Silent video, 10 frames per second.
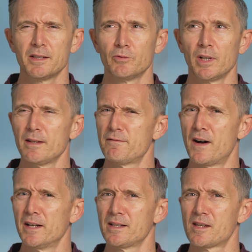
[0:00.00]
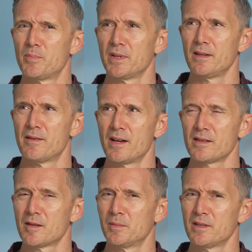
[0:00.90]
Didn't really find it to be that
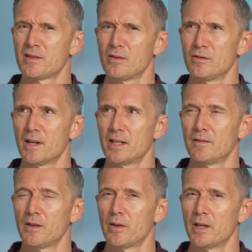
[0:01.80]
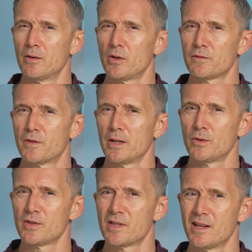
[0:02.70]
similar to any of the other Eros
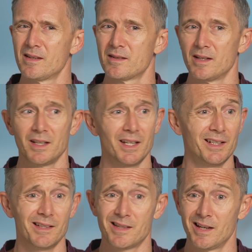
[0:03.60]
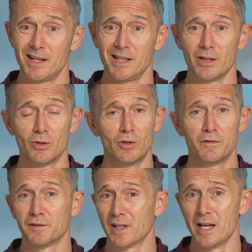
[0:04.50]
fragrances, the EDT or
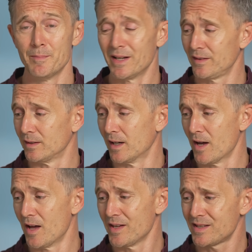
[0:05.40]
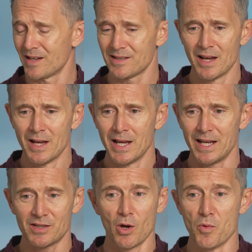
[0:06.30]
Flame, anything like that. This is
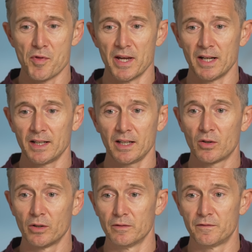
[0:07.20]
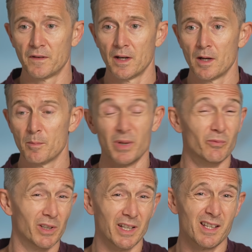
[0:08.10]
its own thing. It could have been
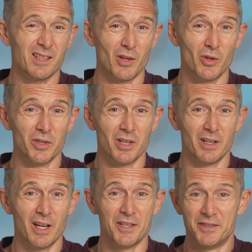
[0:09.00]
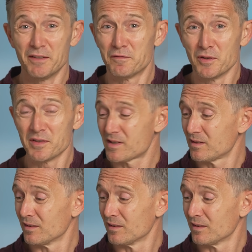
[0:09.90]
released under a different